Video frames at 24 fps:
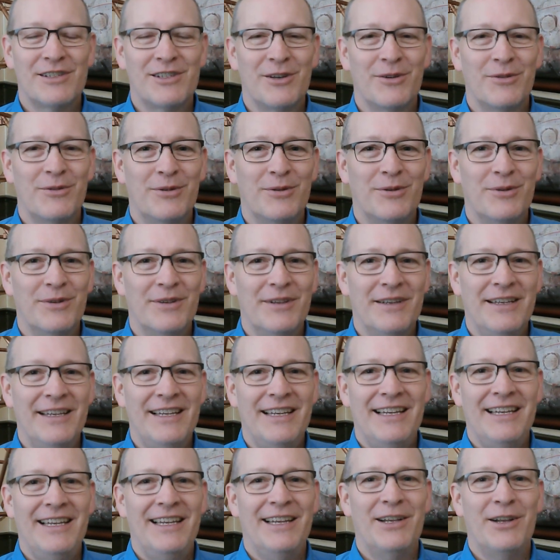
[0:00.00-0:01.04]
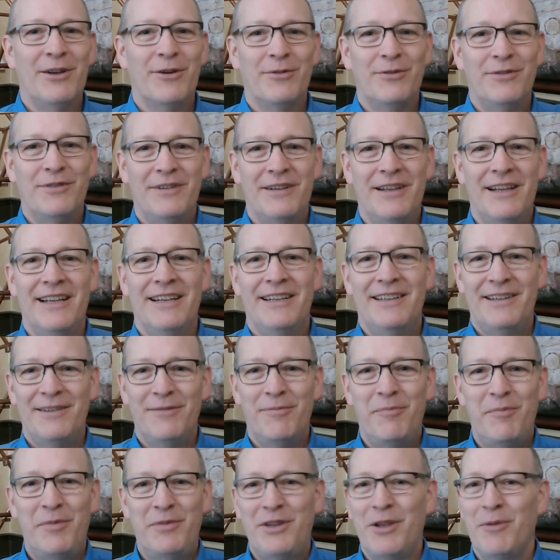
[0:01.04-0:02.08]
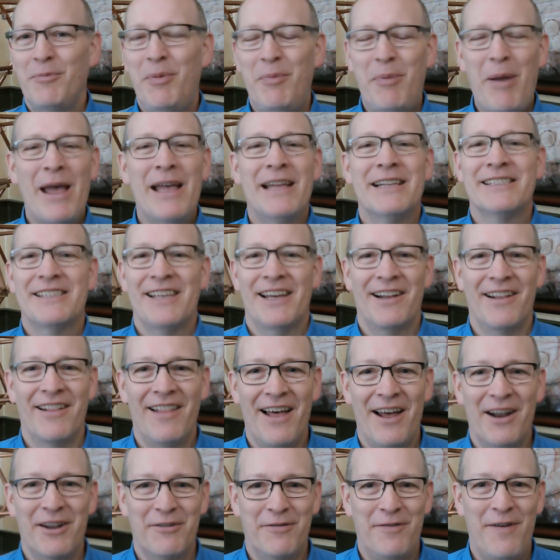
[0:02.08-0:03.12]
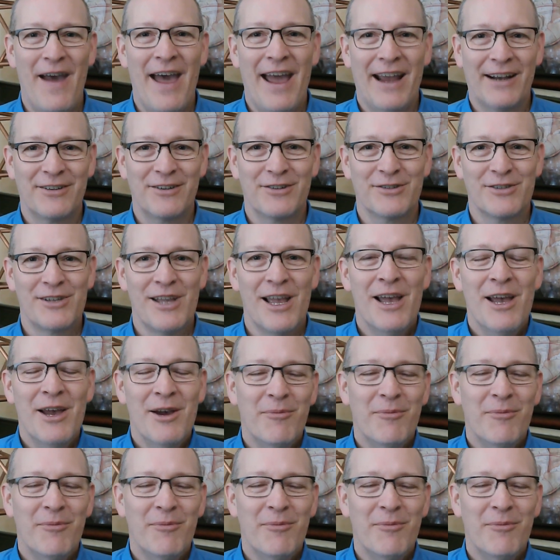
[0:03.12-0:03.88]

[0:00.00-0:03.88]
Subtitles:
So, it depends on a lot of factors,